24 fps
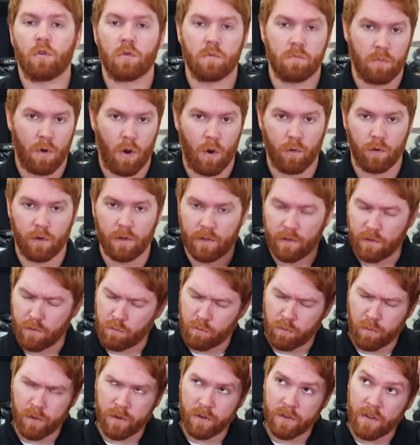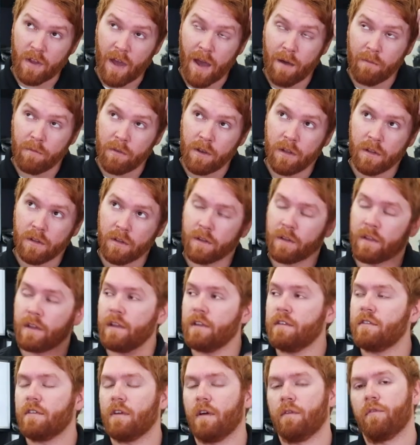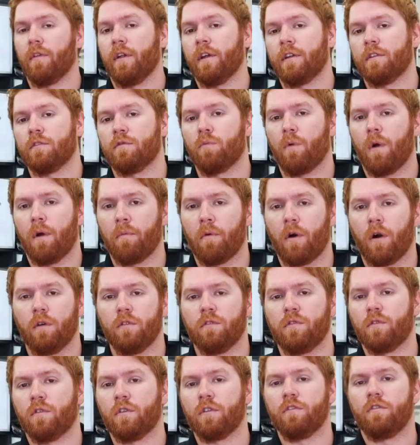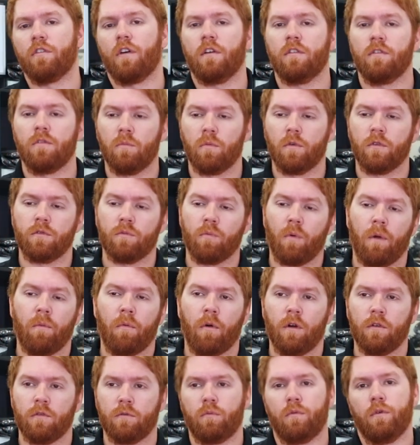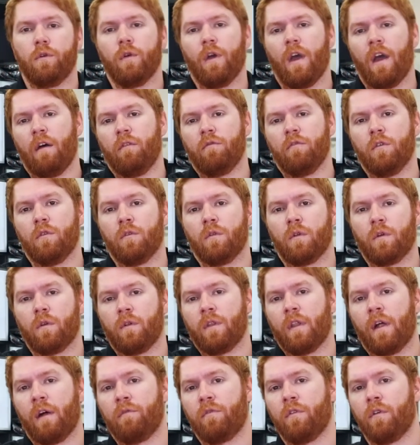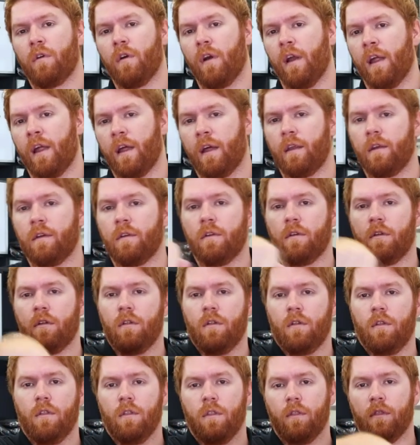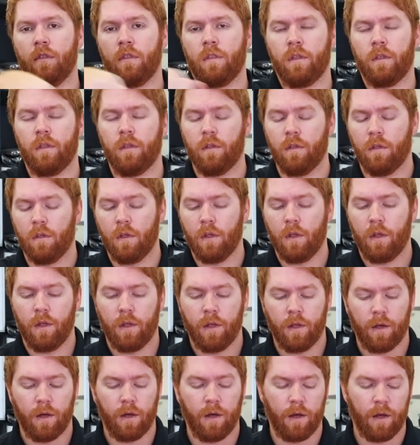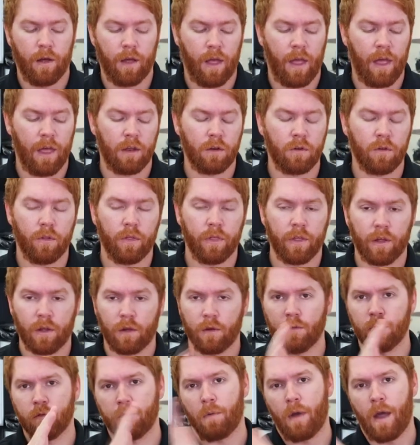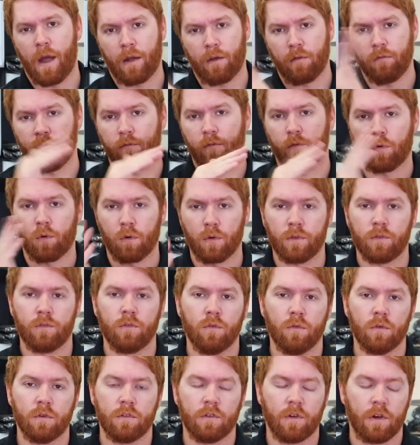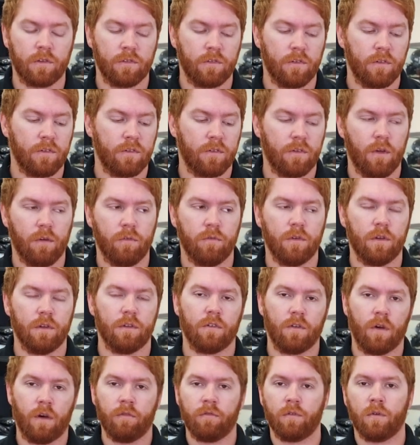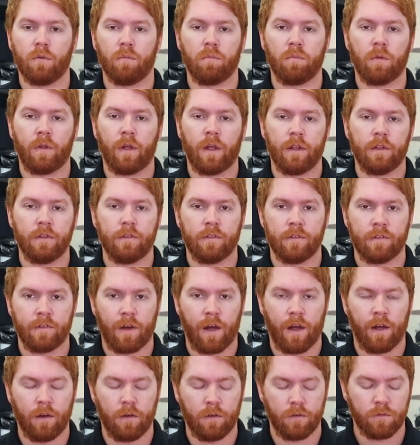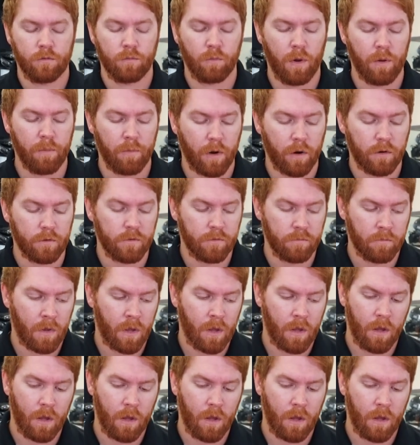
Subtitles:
components, predominantly stuff like sway bars or adjustable sway bars where you have your little lever and the handle that goes back and forth to adjust the stiffness of your blade style sway bars.